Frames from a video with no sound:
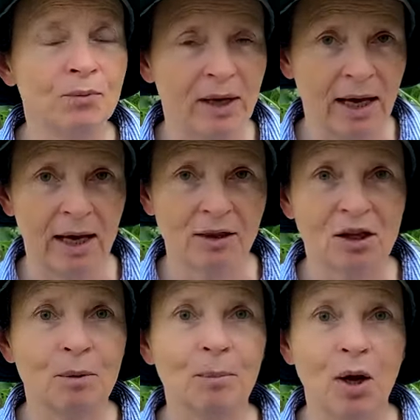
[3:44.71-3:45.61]
get
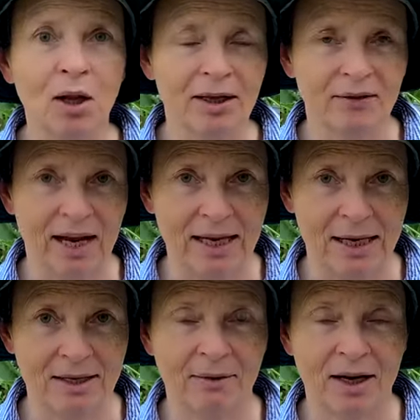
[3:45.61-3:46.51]

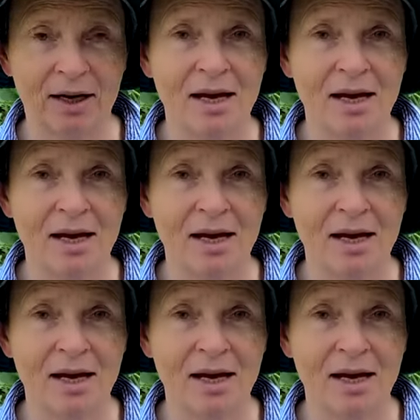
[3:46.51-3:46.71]
pollinated.